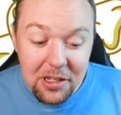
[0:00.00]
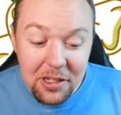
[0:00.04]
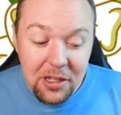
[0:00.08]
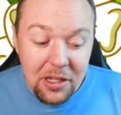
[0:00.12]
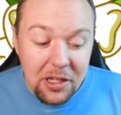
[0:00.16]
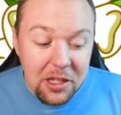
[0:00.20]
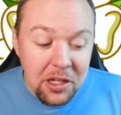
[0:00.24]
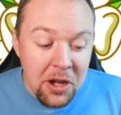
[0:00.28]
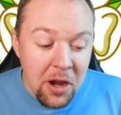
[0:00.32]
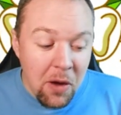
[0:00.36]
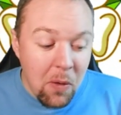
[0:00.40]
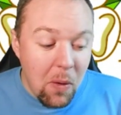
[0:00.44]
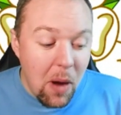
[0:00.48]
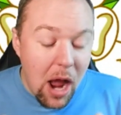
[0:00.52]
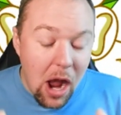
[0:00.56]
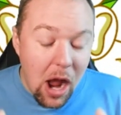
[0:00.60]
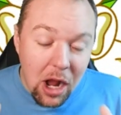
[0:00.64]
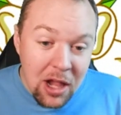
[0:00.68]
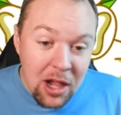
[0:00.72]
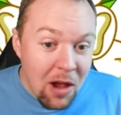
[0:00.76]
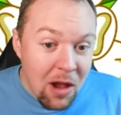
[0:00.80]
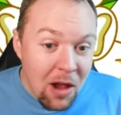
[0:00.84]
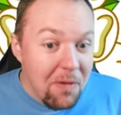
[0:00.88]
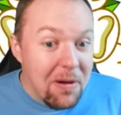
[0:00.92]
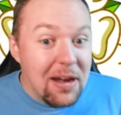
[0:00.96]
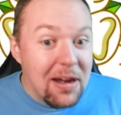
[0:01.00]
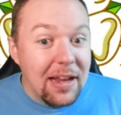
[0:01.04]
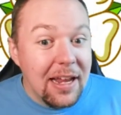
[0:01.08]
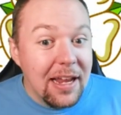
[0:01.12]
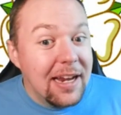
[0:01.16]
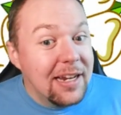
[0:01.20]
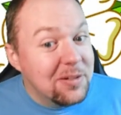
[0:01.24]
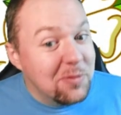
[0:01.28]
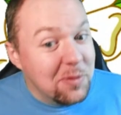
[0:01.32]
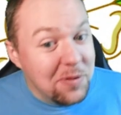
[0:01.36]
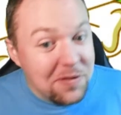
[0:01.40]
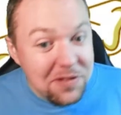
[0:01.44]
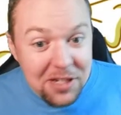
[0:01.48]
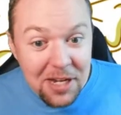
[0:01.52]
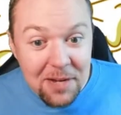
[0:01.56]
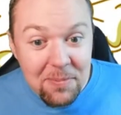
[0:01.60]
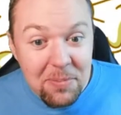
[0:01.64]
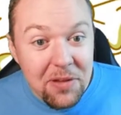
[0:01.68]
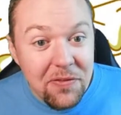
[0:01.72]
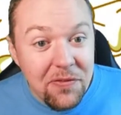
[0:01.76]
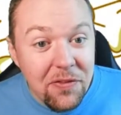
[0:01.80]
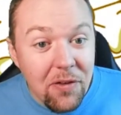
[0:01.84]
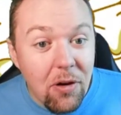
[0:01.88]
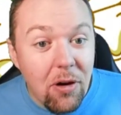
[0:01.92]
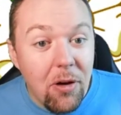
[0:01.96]
You know, currently, as we've said
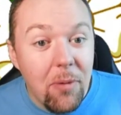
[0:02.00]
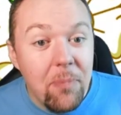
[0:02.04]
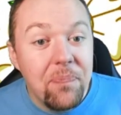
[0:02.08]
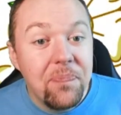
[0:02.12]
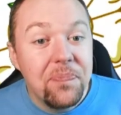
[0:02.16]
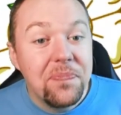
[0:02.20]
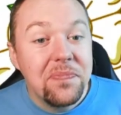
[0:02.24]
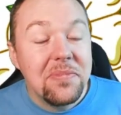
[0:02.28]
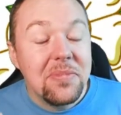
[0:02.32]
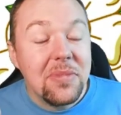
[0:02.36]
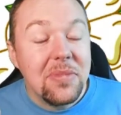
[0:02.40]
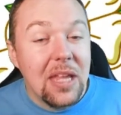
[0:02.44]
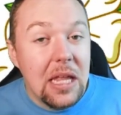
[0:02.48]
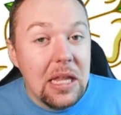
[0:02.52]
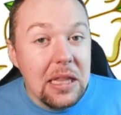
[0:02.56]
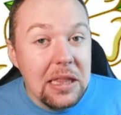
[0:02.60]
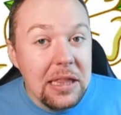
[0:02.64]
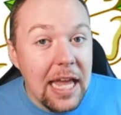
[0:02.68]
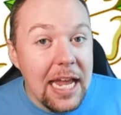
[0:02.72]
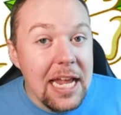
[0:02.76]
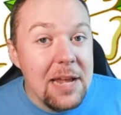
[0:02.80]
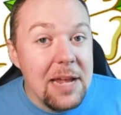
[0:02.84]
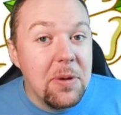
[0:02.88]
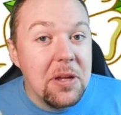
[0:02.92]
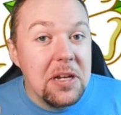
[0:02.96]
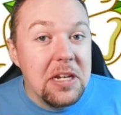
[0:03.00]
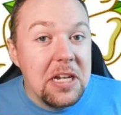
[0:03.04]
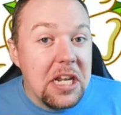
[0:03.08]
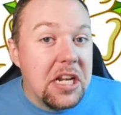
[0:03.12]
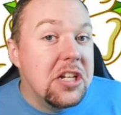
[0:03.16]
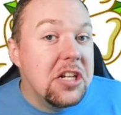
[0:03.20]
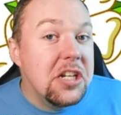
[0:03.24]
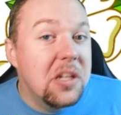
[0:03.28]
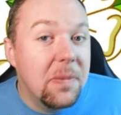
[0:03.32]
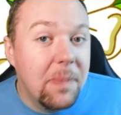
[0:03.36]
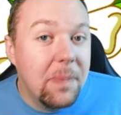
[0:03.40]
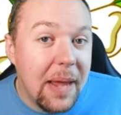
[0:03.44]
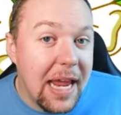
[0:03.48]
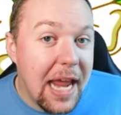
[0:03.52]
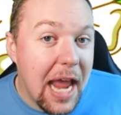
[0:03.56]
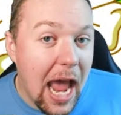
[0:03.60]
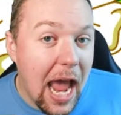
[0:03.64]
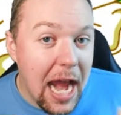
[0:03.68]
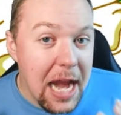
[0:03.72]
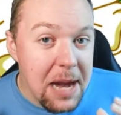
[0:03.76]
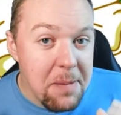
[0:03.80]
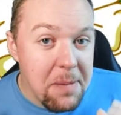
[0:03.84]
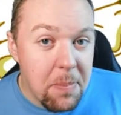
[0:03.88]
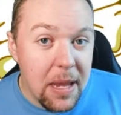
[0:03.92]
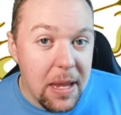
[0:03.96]
before, Labour needs to be
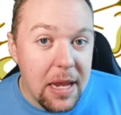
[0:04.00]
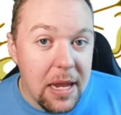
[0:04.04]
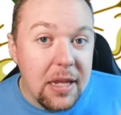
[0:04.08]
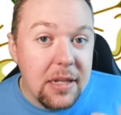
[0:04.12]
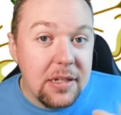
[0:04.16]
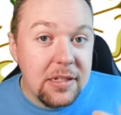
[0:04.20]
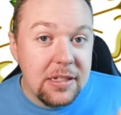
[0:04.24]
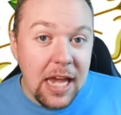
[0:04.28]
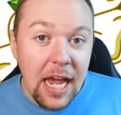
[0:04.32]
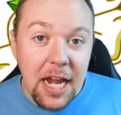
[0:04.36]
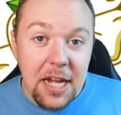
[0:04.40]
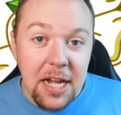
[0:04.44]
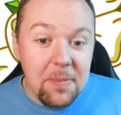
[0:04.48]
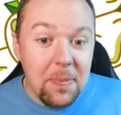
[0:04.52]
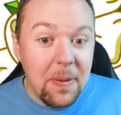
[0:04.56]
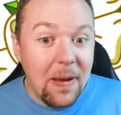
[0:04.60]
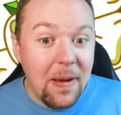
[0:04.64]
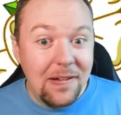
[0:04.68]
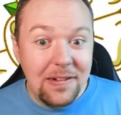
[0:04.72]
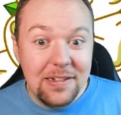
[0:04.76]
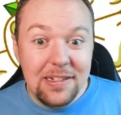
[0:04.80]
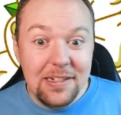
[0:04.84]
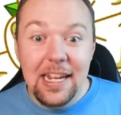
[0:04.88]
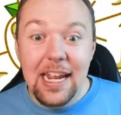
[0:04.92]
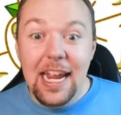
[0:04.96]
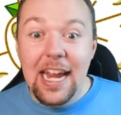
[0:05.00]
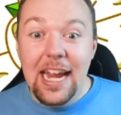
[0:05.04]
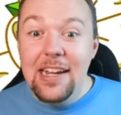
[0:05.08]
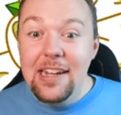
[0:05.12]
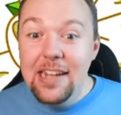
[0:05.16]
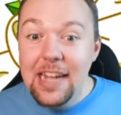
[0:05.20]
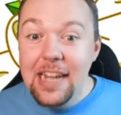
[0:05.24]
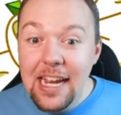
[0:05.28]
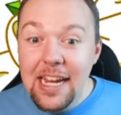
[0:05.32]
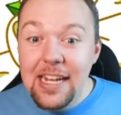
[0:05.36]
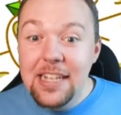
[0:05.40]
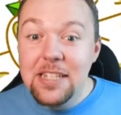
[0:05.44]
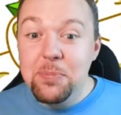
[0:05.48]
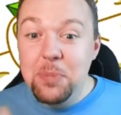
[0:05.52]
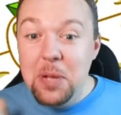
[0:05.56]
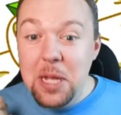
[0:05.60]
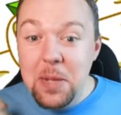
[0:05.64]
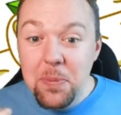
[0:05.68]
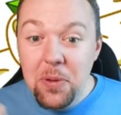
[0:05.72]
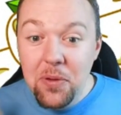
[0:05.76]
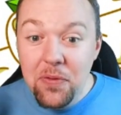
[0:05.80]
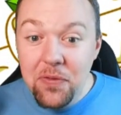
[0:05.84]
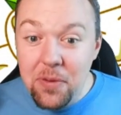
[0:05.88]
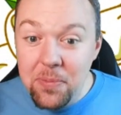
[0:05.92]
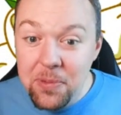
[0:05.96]
a big tent party. It needs
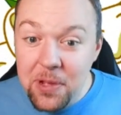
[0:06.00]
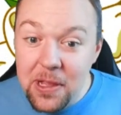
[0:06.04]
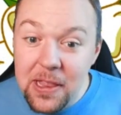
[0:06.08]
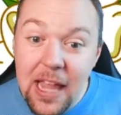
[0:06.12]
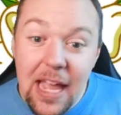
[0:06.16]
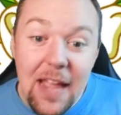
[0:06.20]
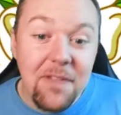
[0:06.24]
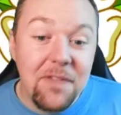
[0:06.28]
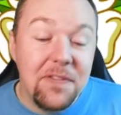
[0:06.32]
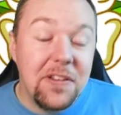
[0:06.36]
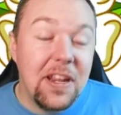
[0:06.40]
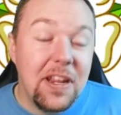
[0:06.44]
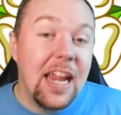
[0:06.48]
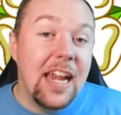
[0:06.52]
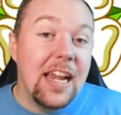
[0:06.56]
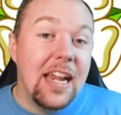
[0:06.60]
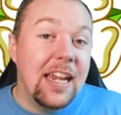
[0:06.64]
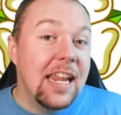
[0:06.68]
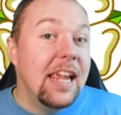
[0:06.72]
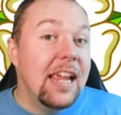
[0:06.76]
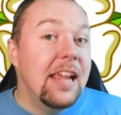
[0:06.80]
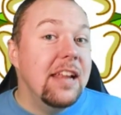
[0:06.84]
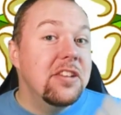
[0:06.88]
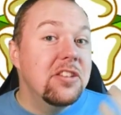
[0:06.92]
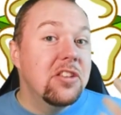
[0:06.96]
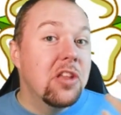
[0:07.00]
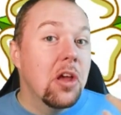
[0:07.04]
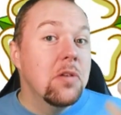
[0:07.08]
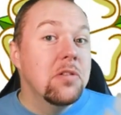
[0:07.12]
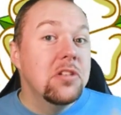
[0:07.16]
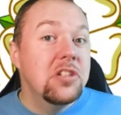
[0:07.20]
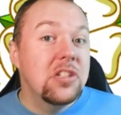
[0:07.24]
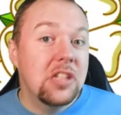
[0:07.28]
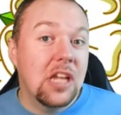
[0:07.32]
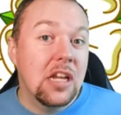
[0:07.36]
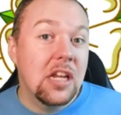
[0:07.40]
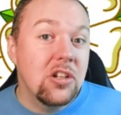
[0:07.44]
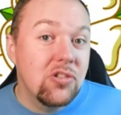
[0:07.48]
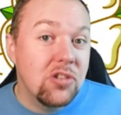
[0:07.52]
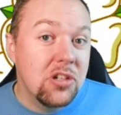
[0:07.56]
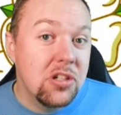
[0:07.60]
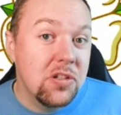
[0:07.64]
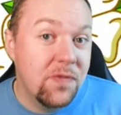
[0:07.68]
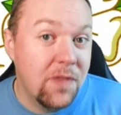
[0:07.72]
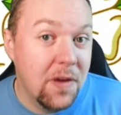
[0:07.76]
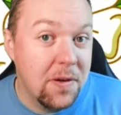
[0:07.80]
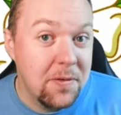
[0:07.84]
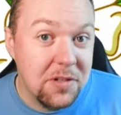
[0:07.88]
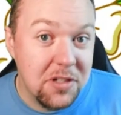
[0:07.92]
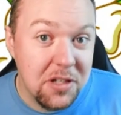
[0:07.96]
people from the left. It needs those centrist
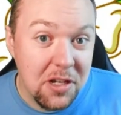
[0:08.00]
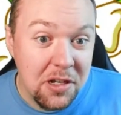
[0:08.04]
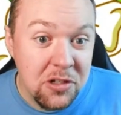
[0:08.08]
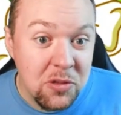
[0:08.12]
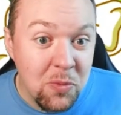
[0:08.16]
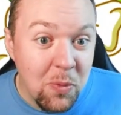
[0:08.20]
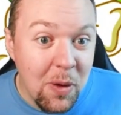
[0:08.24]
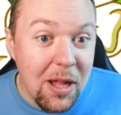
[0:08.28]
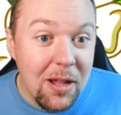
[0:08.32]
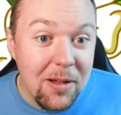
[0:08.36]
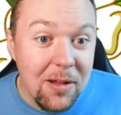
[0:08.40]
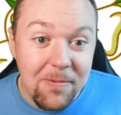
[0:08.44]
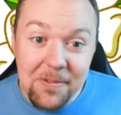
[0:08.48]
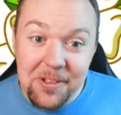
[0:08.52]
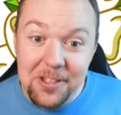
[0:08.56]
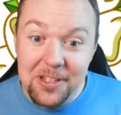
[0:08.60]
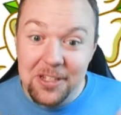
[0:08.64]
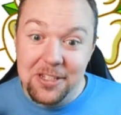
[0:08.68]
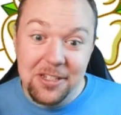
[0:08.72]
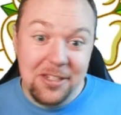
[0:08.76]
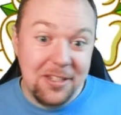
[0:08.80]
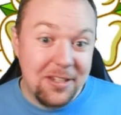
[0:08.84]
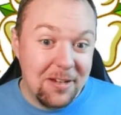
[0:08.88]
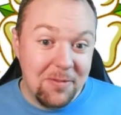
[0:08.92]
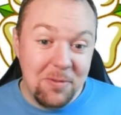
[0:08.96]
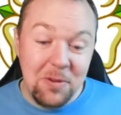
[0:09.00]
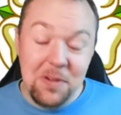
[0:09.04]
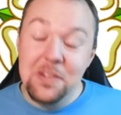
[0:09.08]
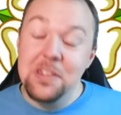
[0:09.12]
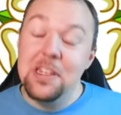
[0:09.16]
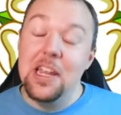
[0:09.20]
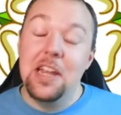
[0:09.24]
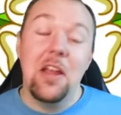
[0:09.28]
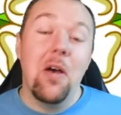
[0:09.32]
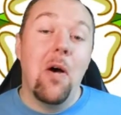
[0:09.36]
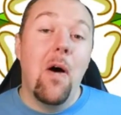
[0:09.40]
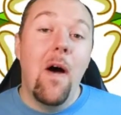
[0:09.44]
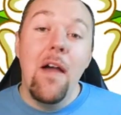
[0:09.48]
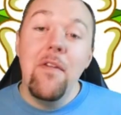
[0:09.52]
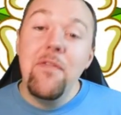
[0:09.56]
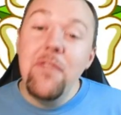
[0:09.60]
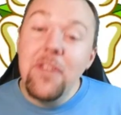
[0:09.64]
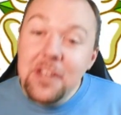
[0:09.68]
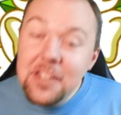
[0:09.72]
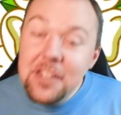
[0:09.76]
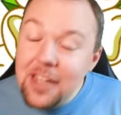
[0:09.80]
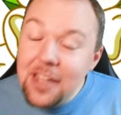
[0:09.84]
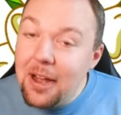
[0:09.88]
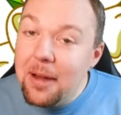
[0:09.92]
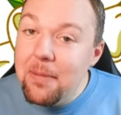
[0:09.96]
votes as well, because we said it every
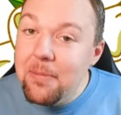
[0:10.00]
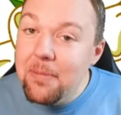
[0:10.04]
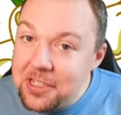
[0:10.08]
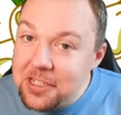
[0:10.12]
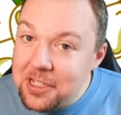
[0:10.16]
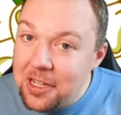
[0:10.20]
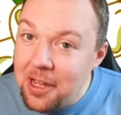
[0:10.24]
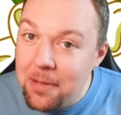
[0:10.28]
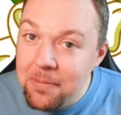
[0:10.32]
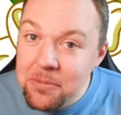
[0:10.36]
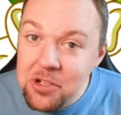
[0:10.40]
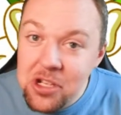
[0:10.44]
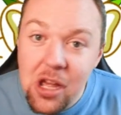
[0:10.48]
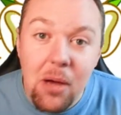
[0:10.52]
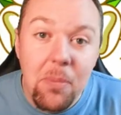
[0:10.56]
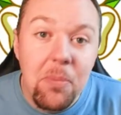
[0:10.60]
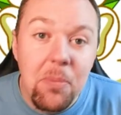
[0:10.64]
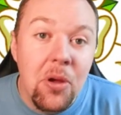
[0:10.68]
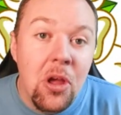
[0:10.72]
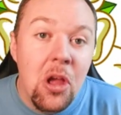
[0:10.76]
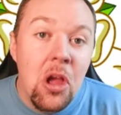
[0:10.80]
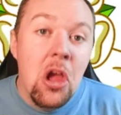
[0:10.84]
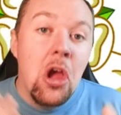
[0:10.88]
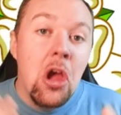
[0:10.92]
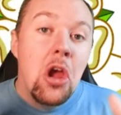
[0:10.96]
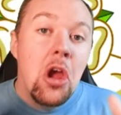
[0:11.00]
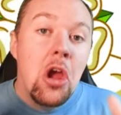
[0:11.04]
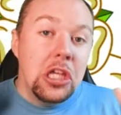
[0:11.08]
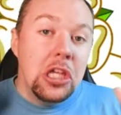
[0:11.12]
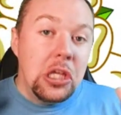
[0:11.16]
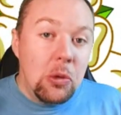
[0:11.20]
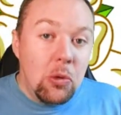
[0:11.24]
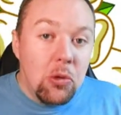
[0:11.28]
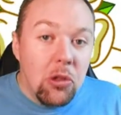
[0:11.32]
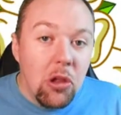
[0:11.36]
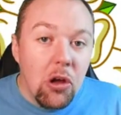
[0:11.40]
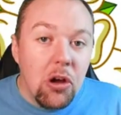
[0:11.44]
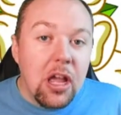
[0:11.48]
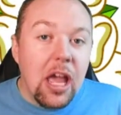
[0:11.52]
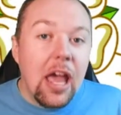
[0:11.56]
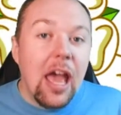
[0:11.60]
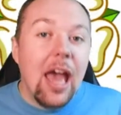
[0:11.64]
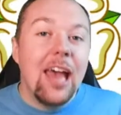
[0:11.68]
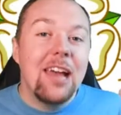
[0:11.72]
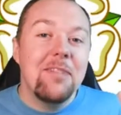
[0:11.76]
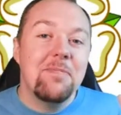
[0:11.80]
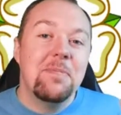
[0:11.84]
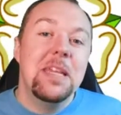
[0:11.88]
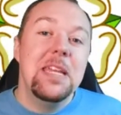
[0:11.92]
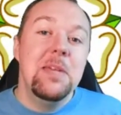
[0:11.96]
time this comes up. You look
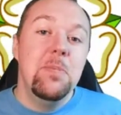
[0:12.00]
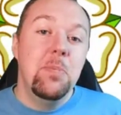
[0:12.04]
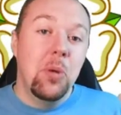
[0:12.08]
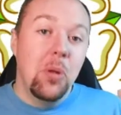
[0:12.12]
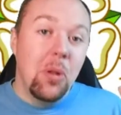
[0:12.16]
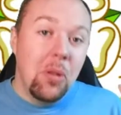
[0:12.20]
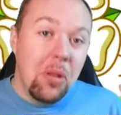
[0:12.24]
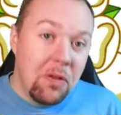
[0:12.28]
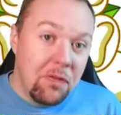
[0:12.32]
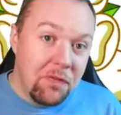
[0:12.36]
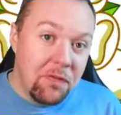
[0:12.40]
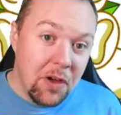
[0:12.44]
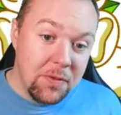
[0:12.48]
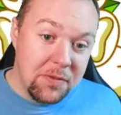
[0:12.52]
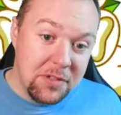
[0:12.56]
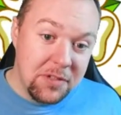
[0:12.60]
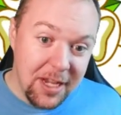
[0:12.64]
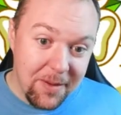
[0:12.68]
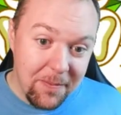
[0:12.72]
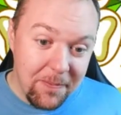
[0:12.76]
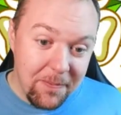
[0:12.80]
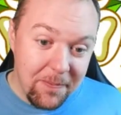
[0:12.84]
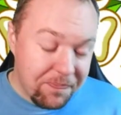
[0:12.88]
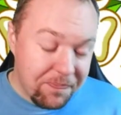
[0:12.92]
at people voting.